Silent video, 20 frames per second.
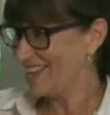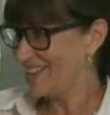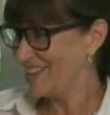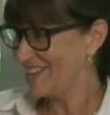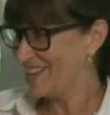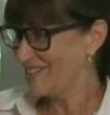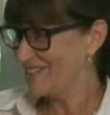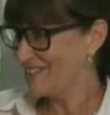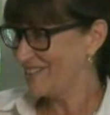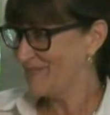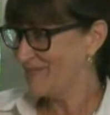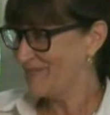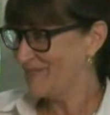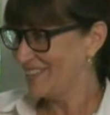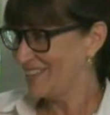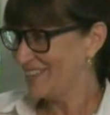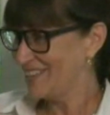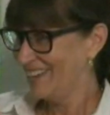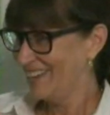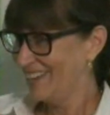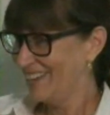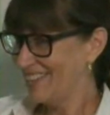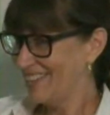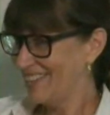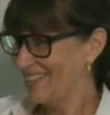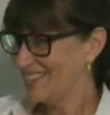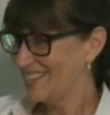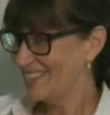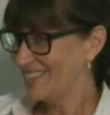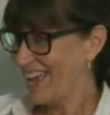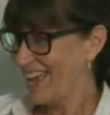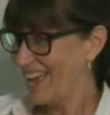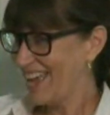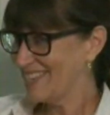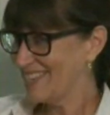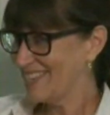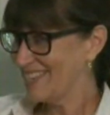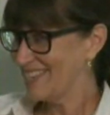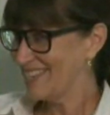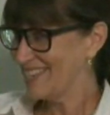So this has to
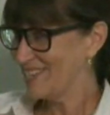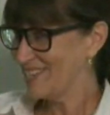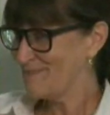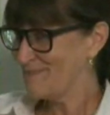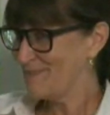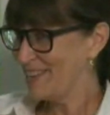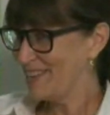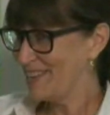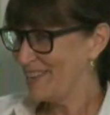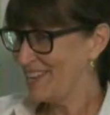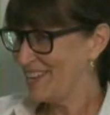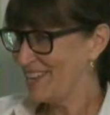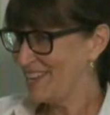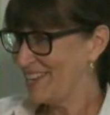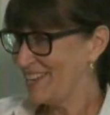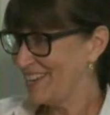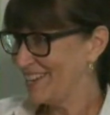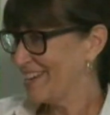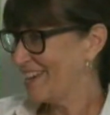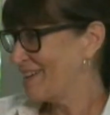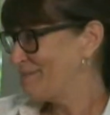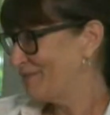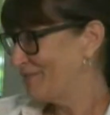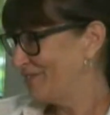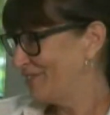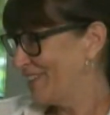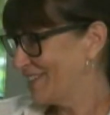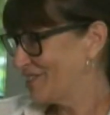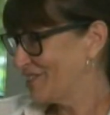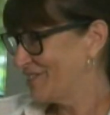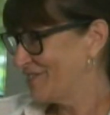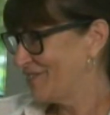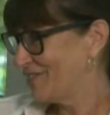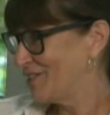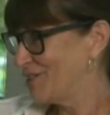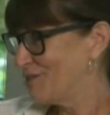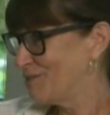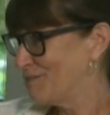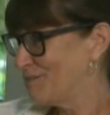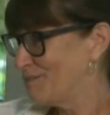be a time of reflection for
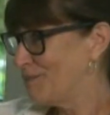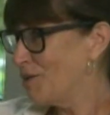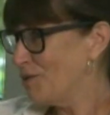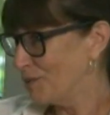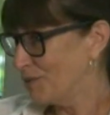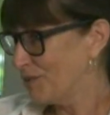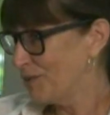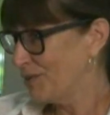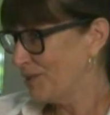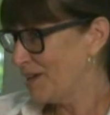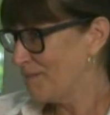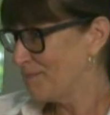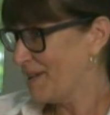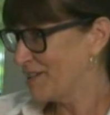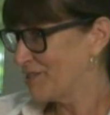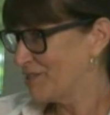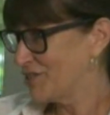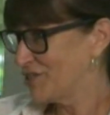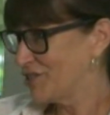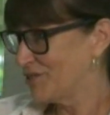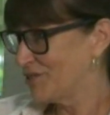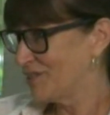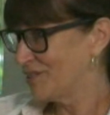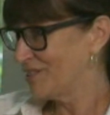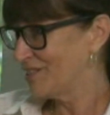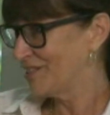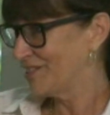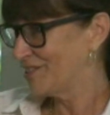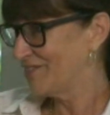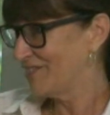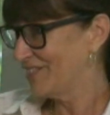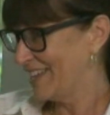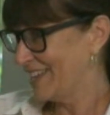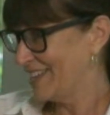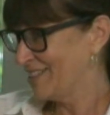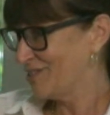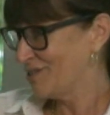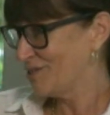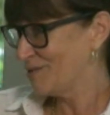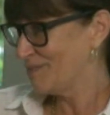you both about your
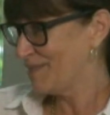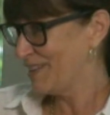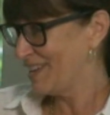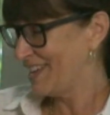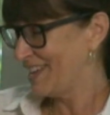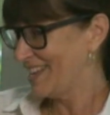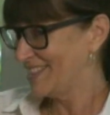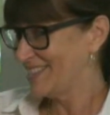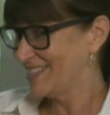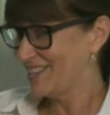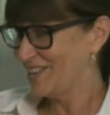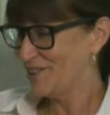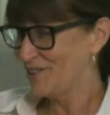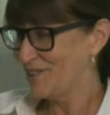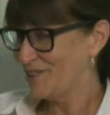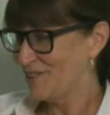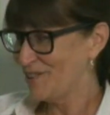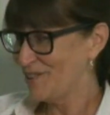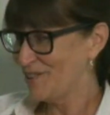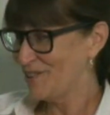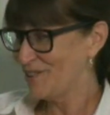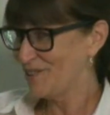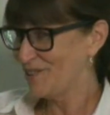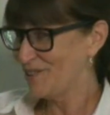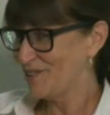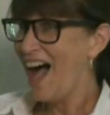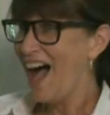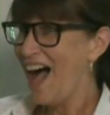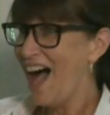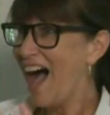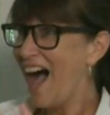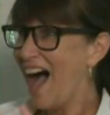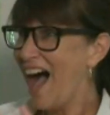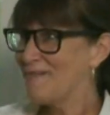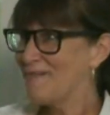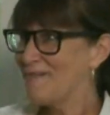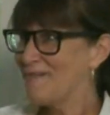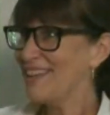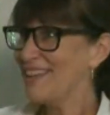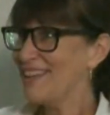philanthropy. And so
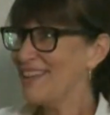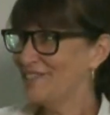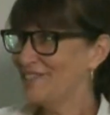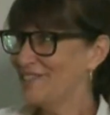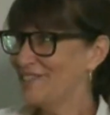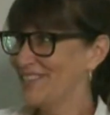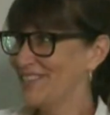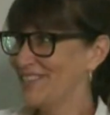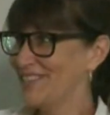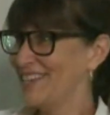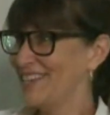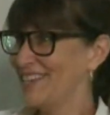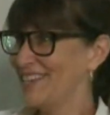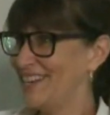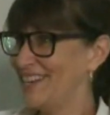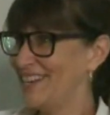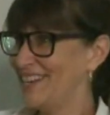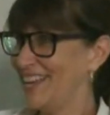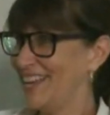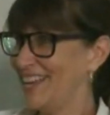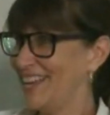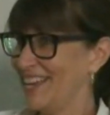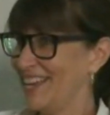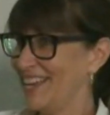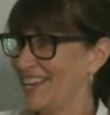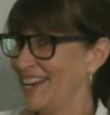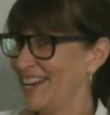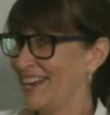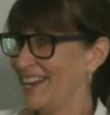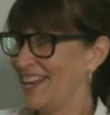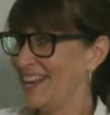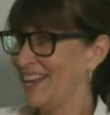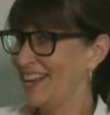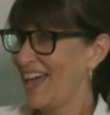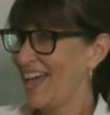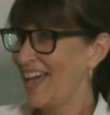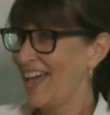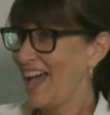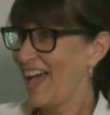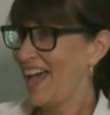I'm interested in
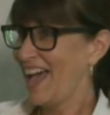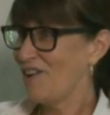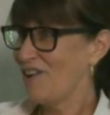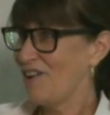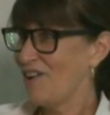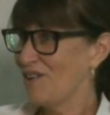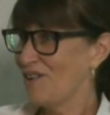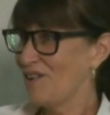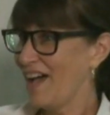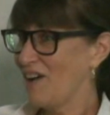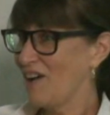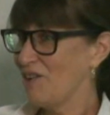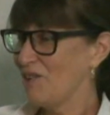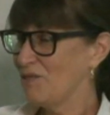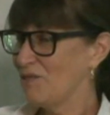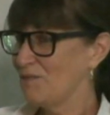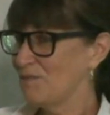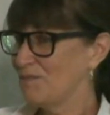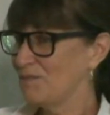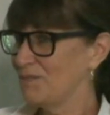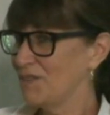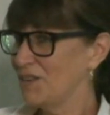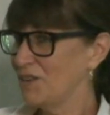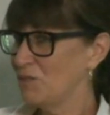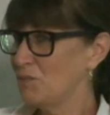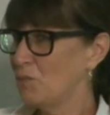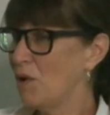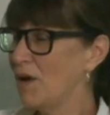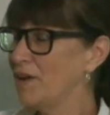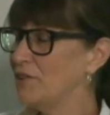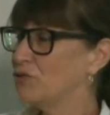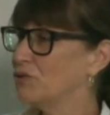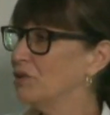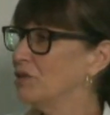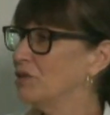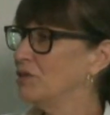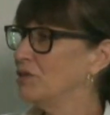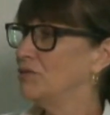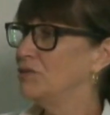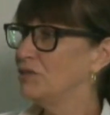how what drew
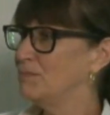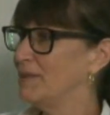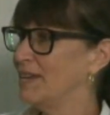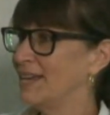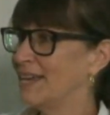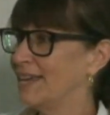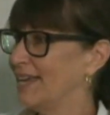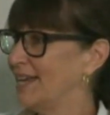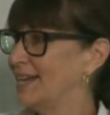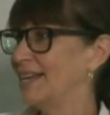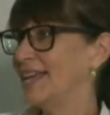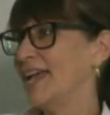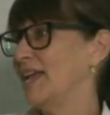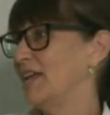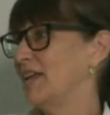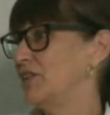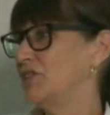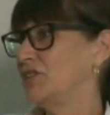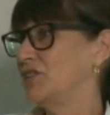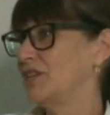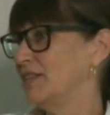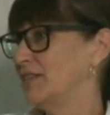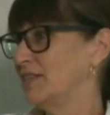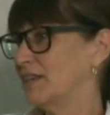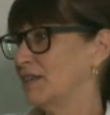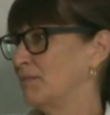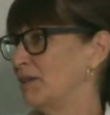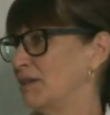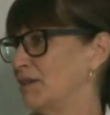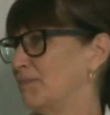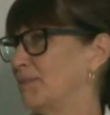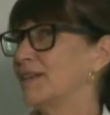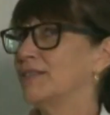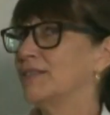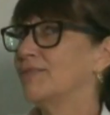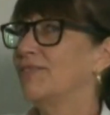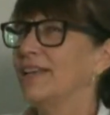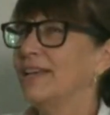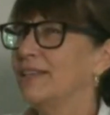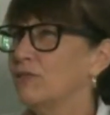you to being engaged in the community,
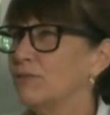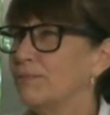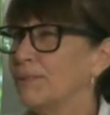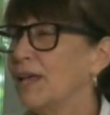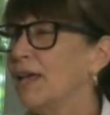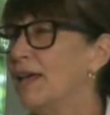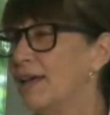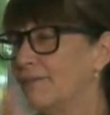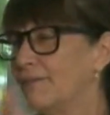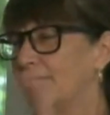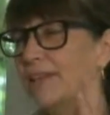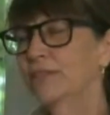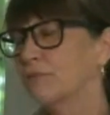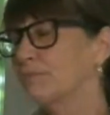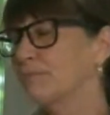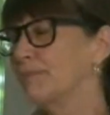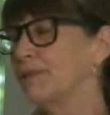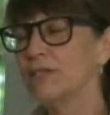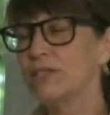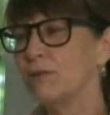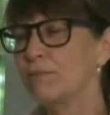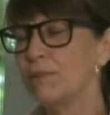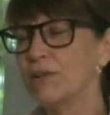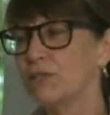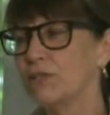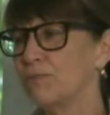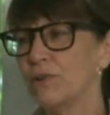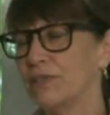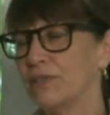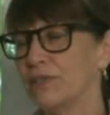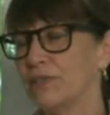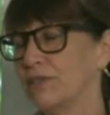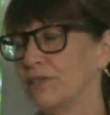because philanthropy is so much more than